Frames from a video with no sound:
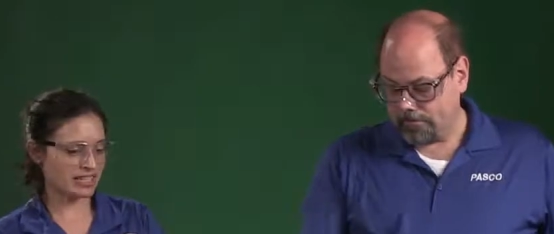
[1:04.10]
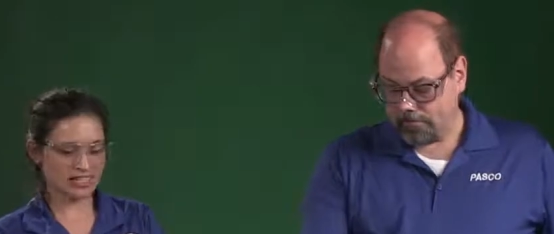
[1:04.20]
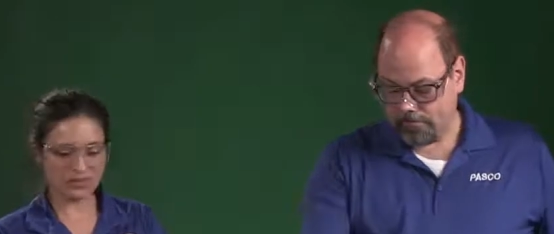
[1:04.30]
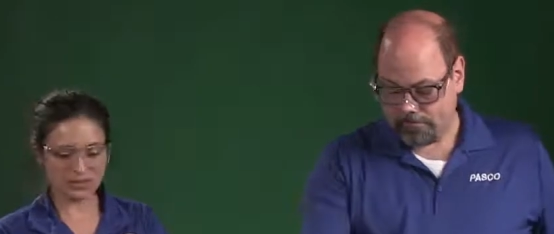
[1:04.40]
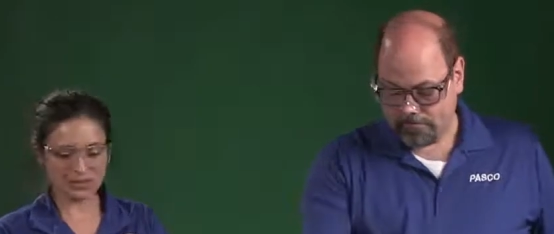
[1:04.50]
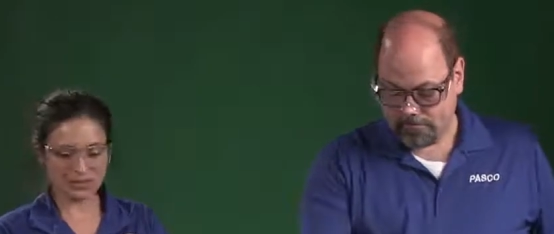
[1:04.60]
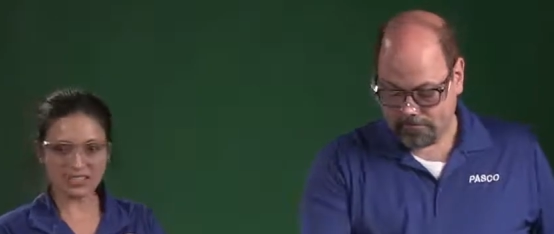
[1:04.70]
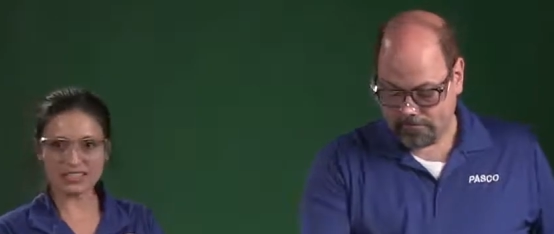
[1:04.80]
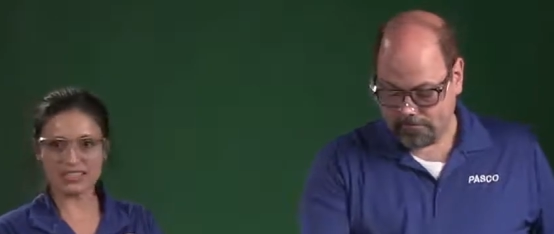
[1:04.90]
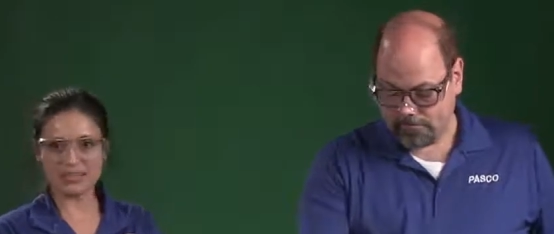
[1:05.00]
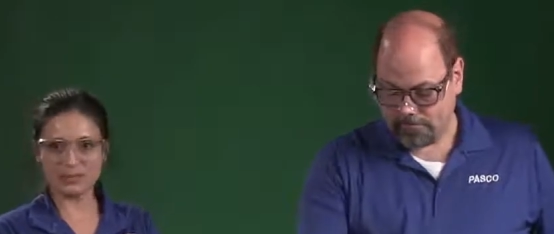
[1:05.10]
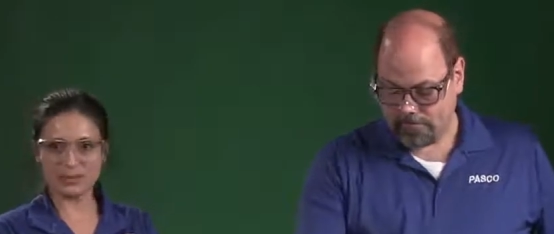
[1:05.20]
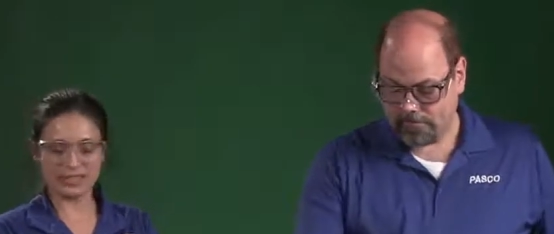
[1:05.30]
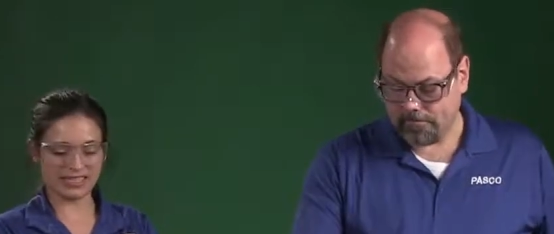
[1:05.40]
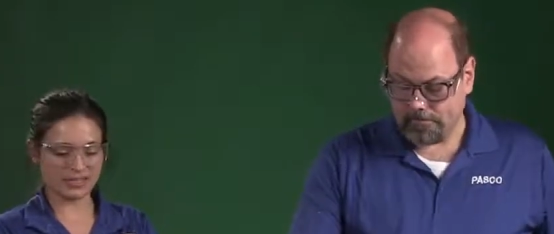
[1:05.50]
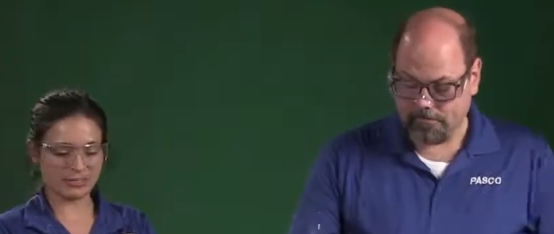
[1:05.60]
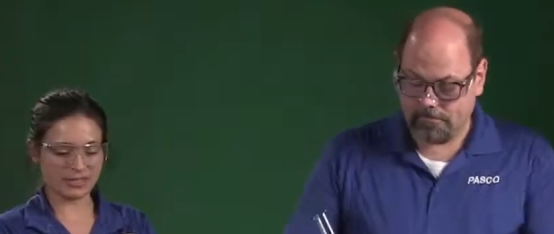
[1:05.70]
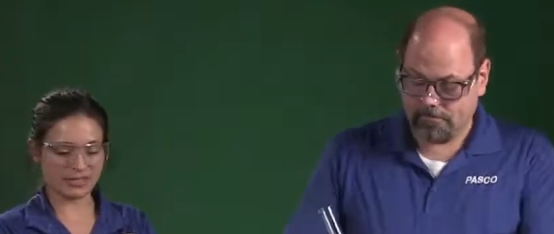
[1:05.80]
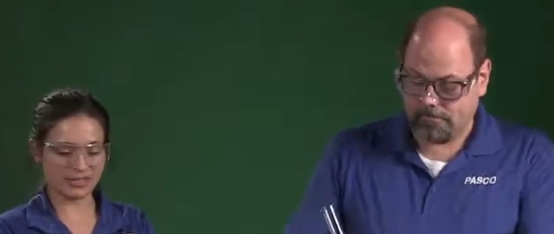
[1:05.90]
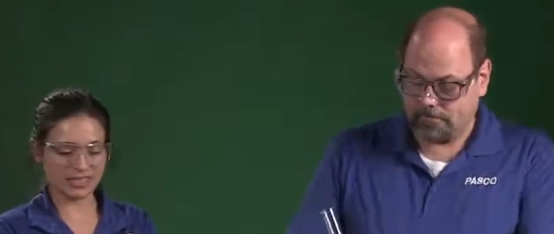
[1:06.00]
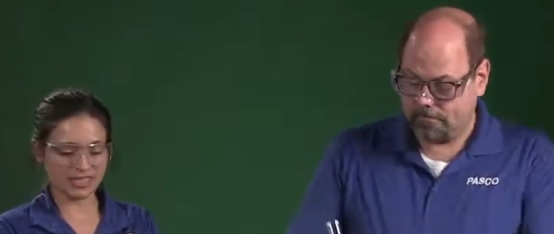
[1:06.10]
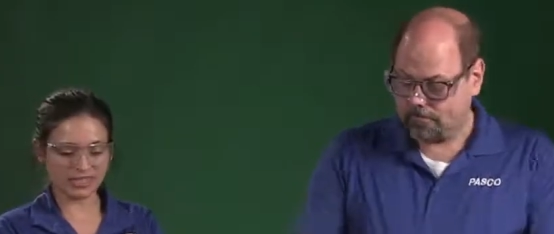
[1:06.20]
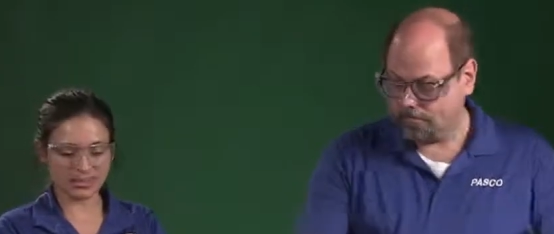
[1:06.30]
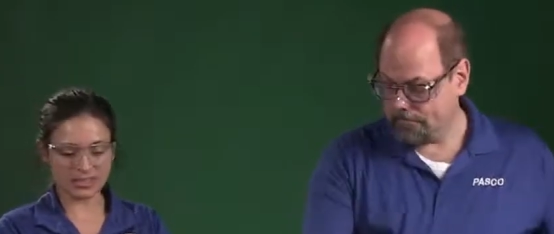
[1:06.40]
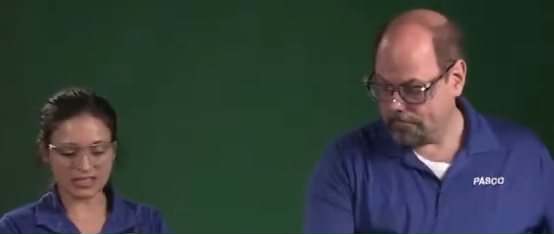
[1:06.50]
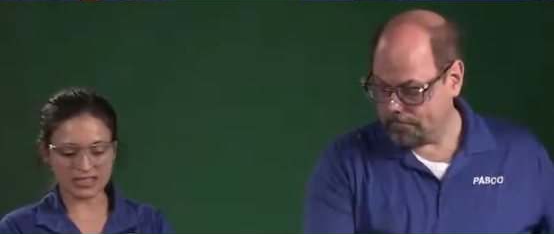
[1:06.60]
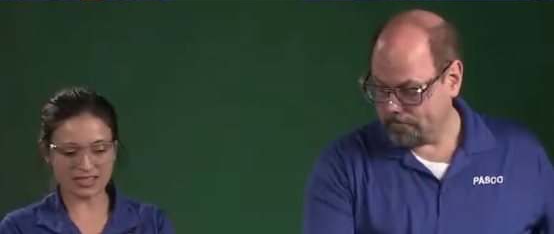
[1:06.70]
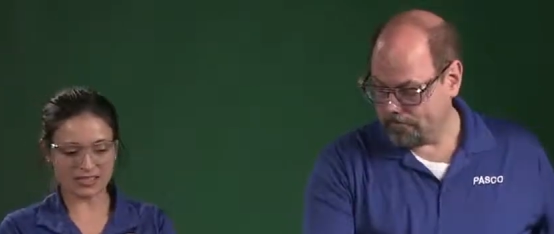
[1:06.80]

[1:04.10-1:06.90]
Speaker 1: that hydrogen peroxide and put it in the bottle. You'll notice that